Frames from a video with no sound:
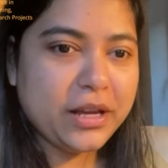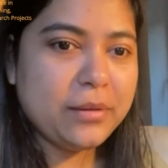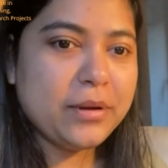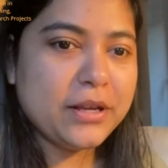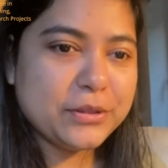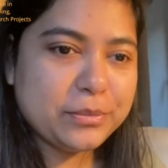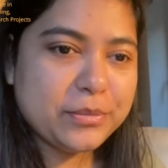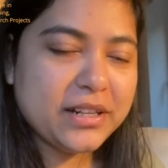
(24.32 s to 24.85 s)

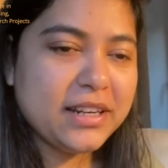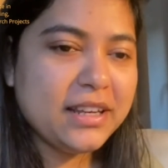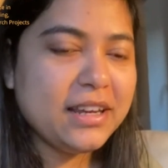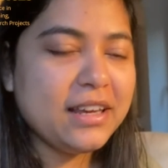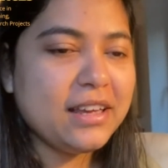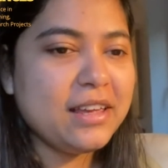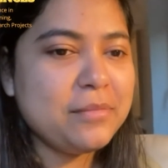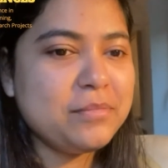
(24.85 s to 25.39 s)
Shahbaz Malik,
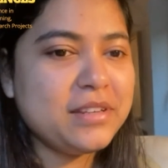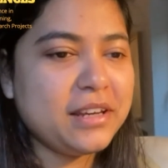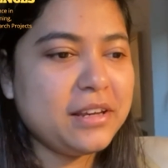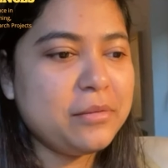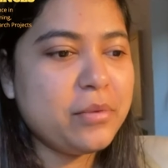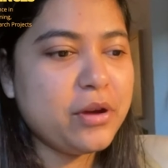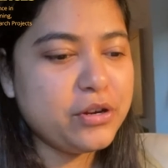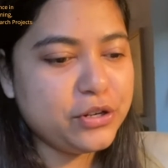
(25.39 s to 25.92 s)
MTech in
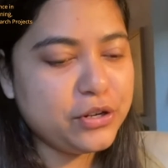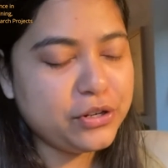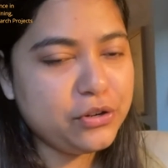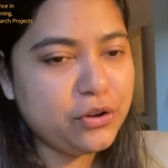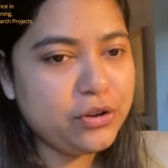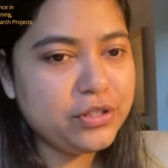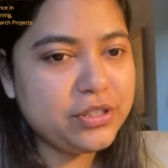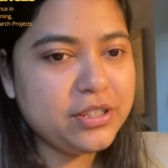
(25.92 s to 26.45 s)

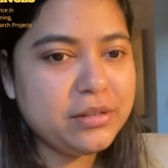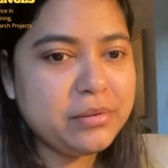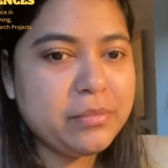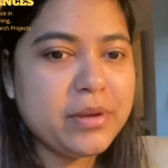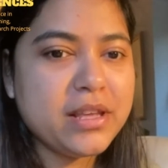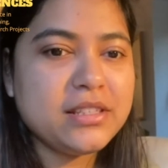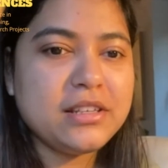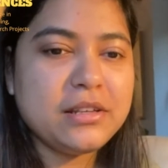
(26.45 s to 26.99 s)
Biotechnology and
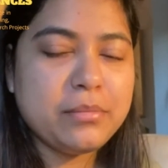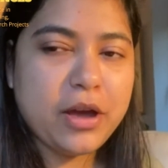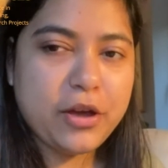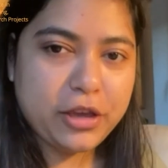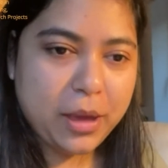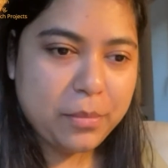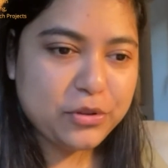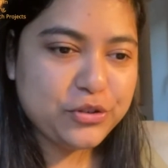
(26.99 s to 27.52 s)
MSc in
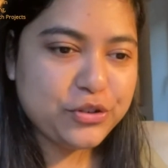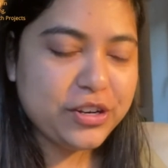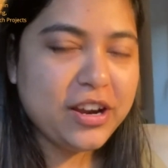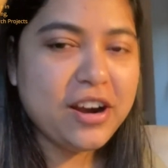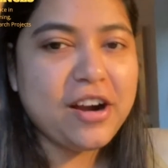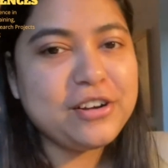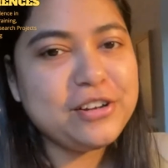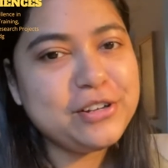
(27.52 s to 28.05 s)
Biochemistry,
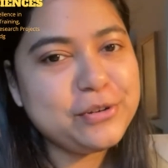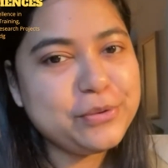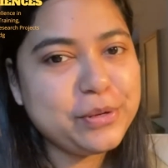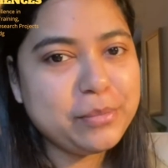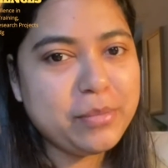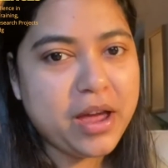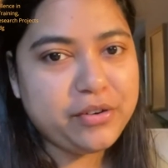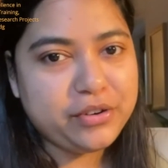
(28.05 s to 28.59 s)
currently doing
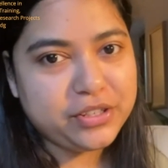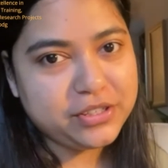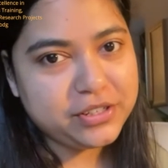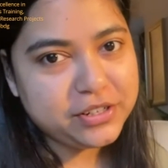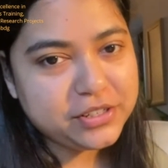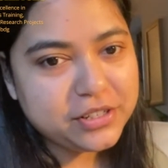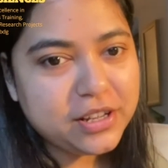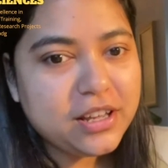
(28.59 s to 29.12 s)
my
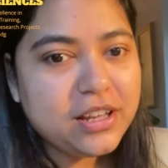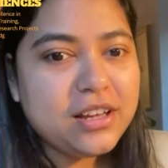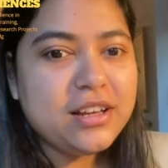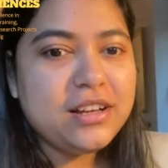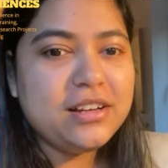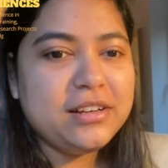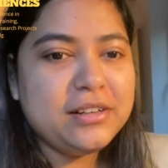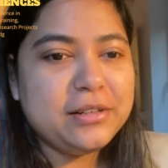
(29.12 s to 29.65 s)
research
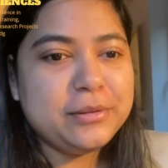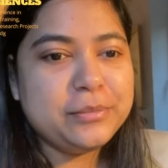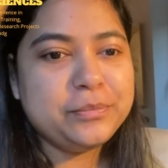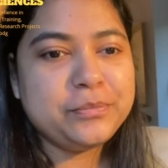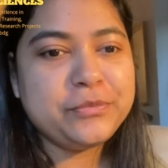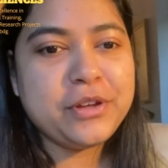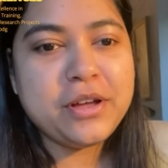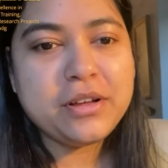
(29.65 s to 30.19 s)

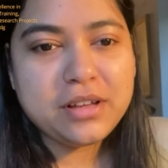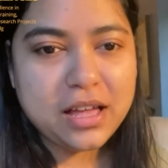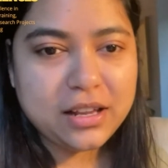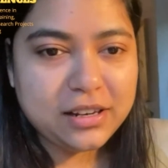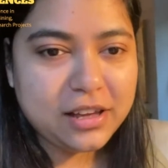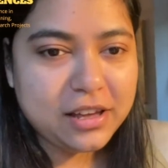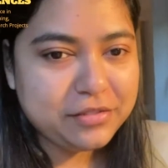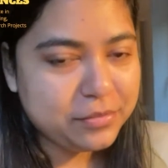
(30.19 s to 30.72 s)
at
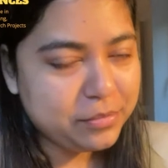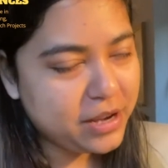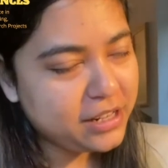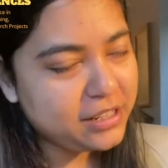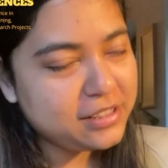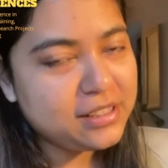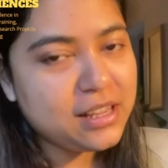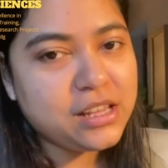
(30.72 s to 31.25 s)
Life
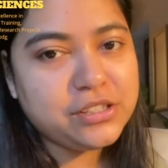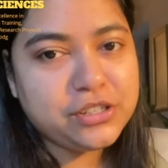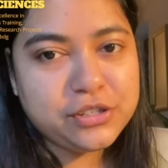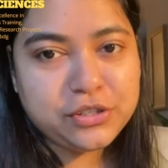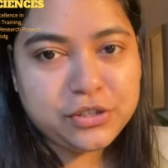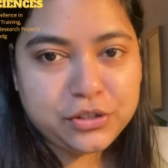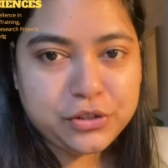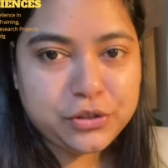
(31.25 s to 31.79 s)
Medical Science
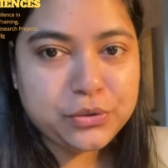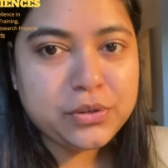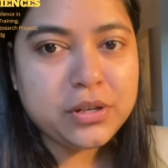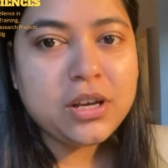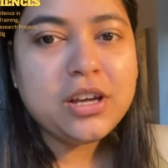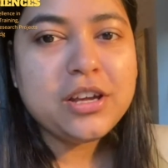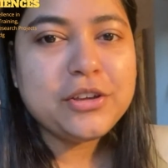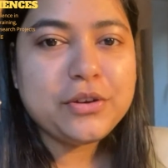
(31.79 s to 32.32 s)
Institute,
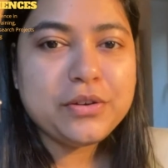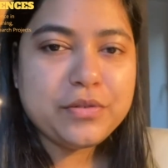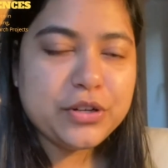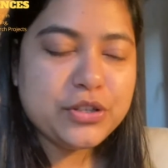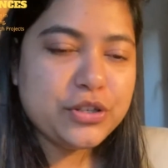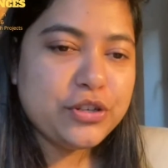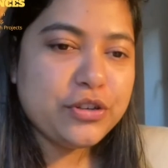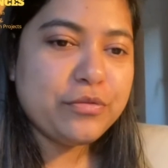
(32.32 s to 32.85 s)

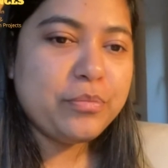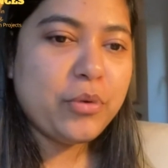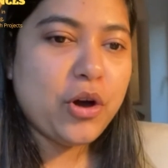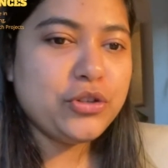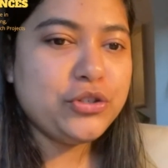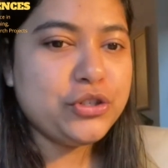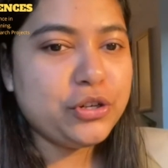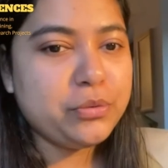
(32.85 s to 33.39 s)
University of
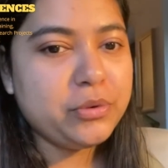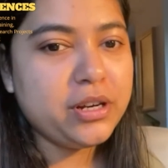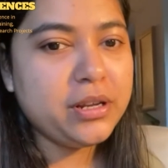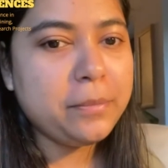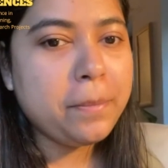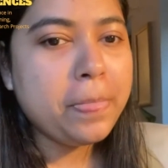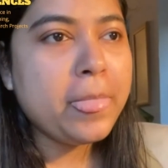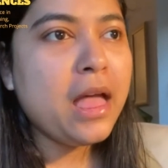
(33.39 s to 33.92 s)
Bonn, Germany.
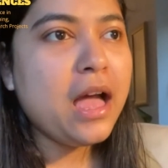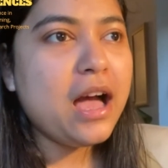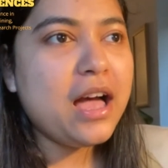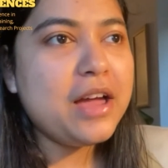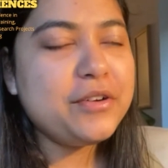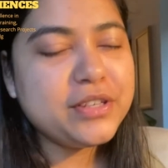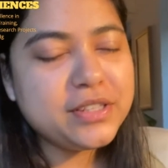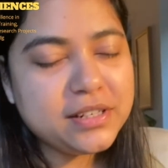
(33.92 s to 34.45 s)
I
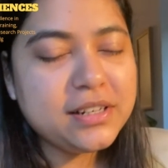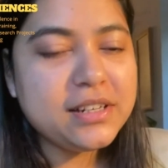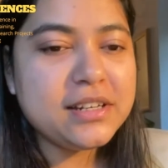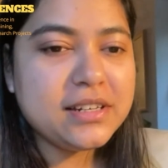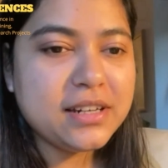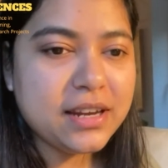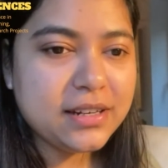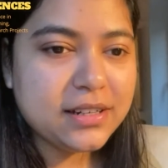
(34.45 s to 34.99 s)
recently
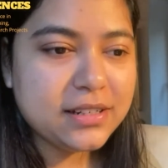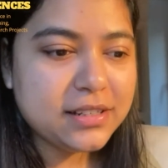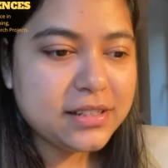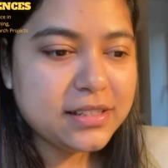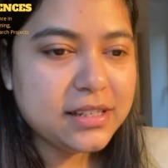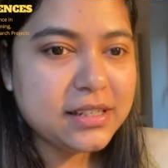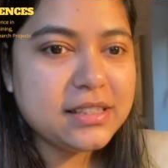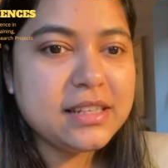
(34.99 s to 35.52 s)
attended the
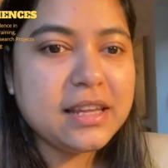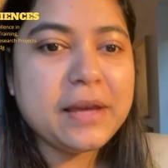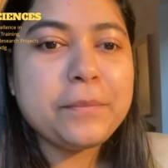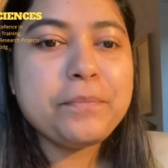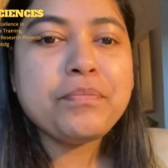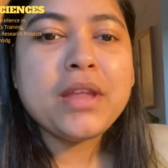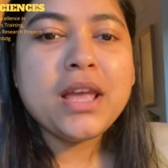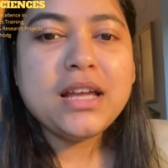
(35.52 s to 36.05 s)
6-day
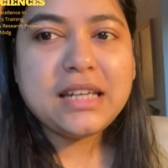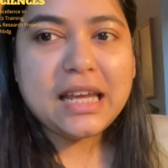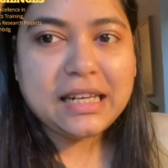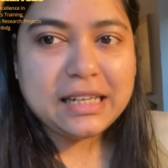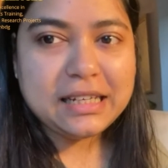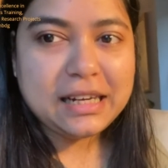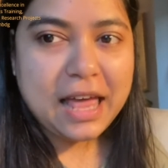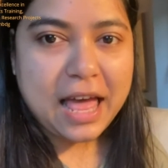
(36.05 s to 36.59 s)

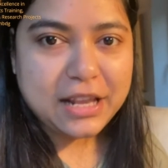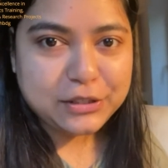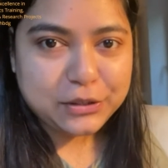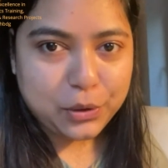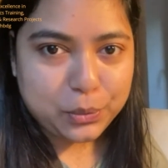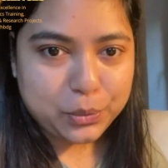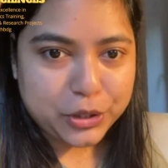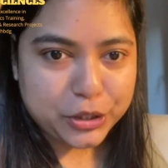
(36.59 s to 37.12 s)
technical
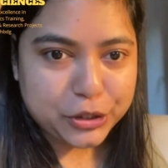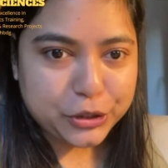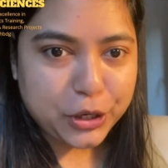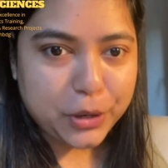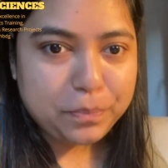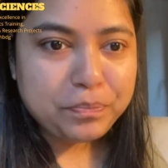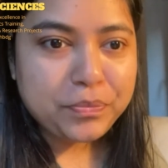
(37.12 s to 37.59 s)
hands-on workshop